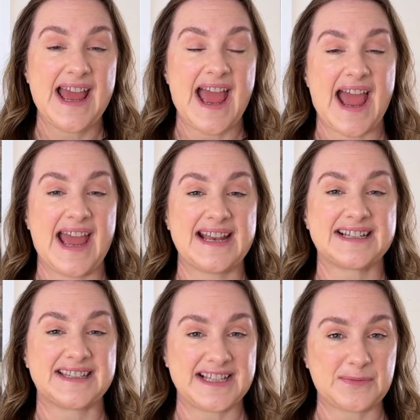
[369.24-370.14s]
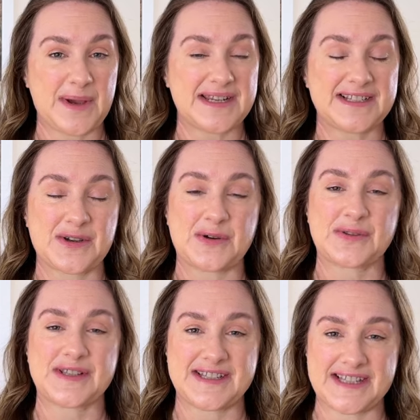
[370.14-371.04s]
And this one is
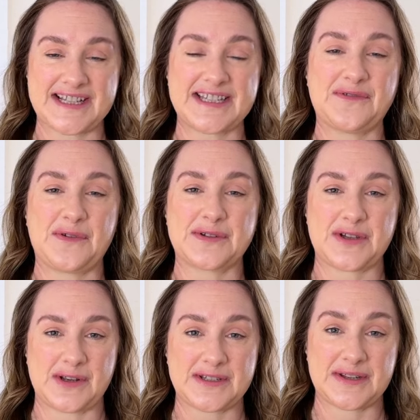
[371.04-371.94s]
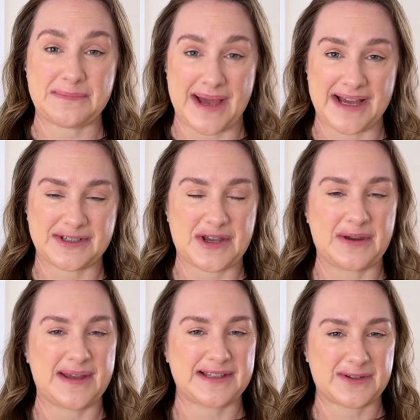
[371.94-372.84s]
called The $64 Tomato.
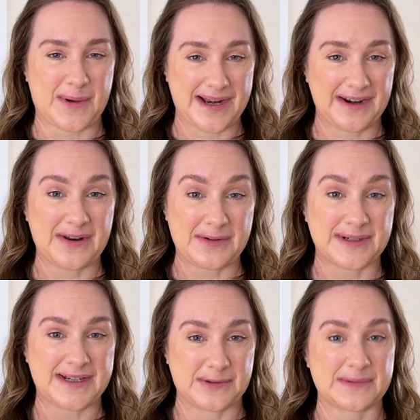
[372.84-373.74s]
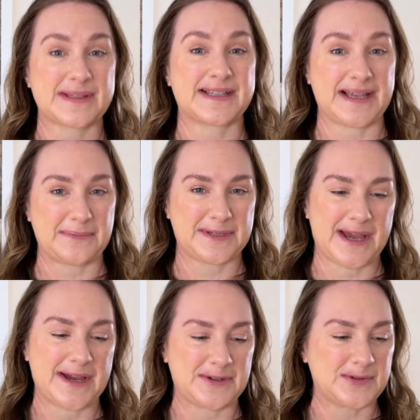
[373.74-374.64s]
And it's quite a long little
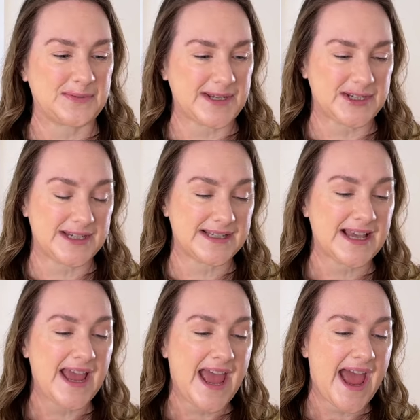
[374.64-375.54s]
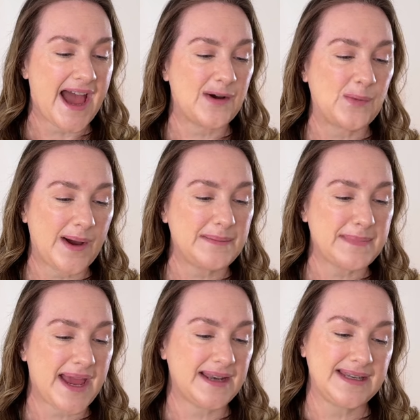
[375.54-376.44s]
subtitle, which is How One
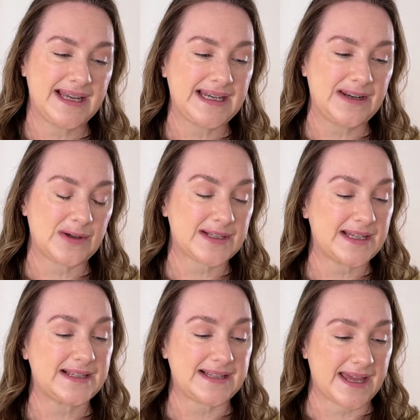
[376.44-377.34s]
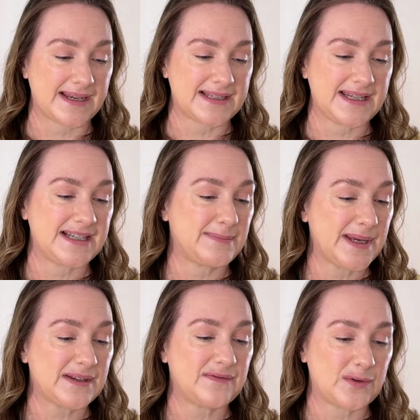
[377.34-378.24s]
Man Nearly Lost His Sanity,
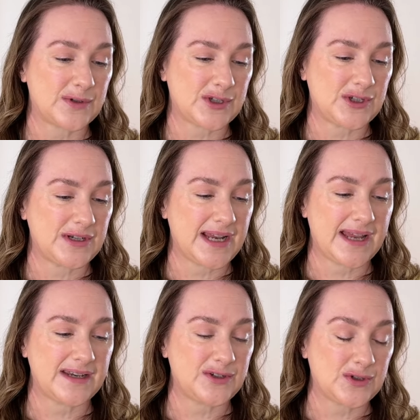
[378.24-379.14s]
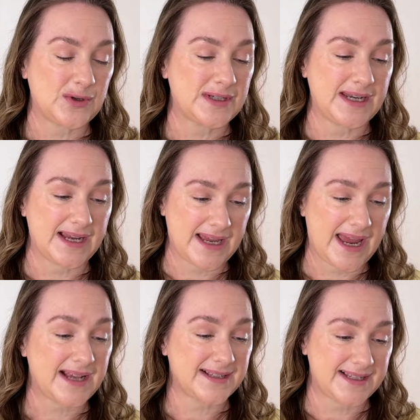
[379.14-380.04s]
Spent a Fortune, and Endured an
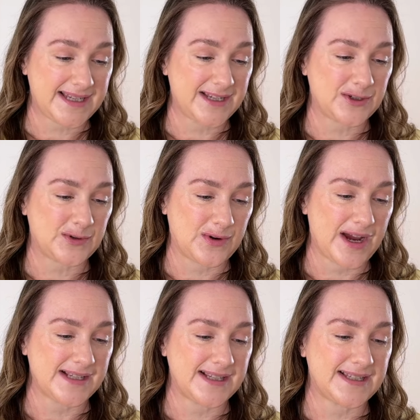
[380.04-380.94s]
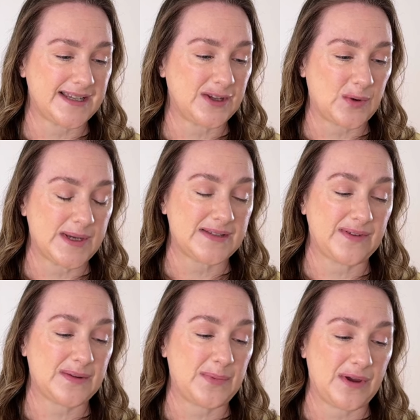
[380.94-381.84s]
Existential Crisis in the Quest for
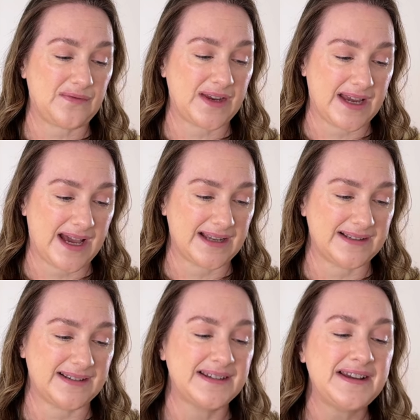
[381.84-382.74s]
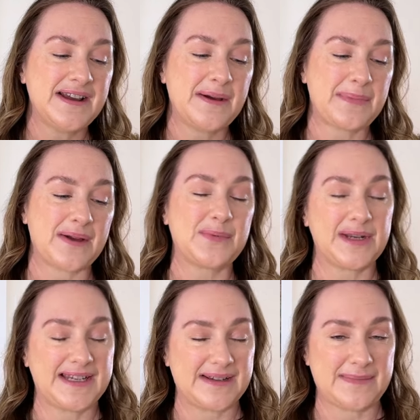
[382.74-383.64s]
the Perfect Garden by
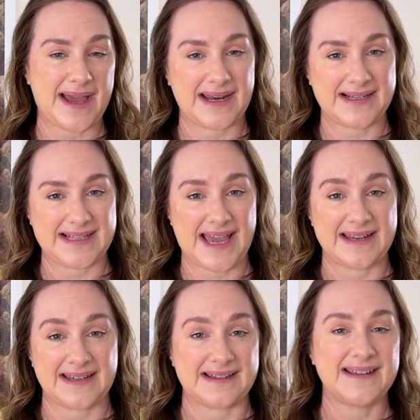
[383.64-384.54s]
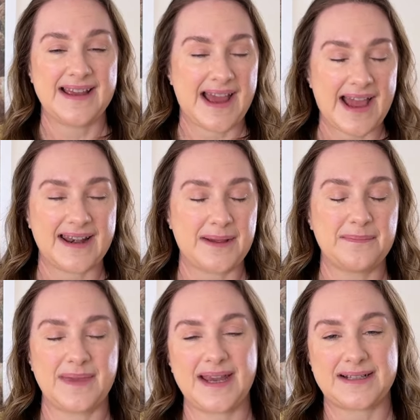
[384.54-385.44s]
William Alexander.
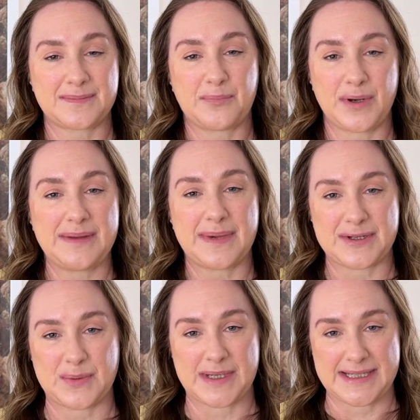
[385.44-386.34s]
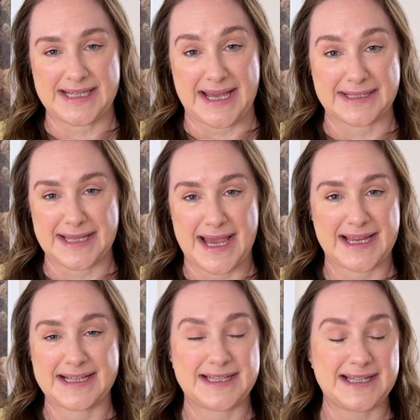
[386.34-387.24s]
And it's pretty much what it sounds like.
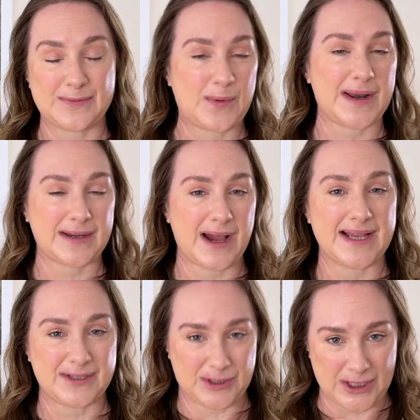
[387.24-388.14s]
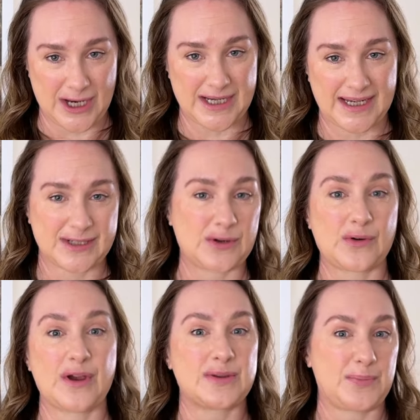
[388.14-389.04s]
It's this one guy's journey to
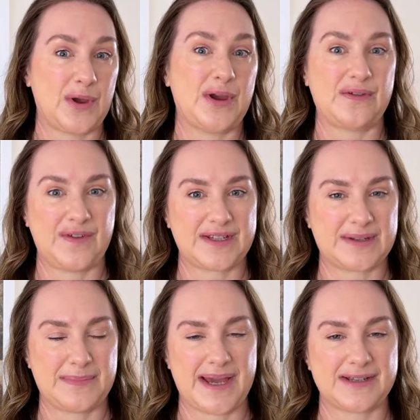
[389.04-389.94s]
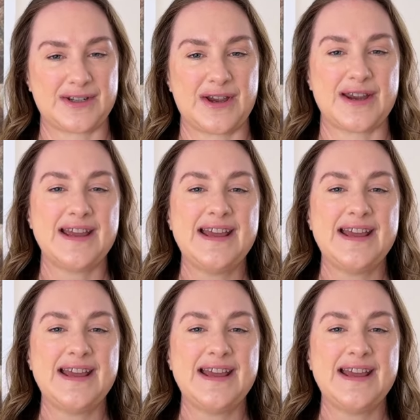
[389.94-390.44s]
grow the perfect tomato.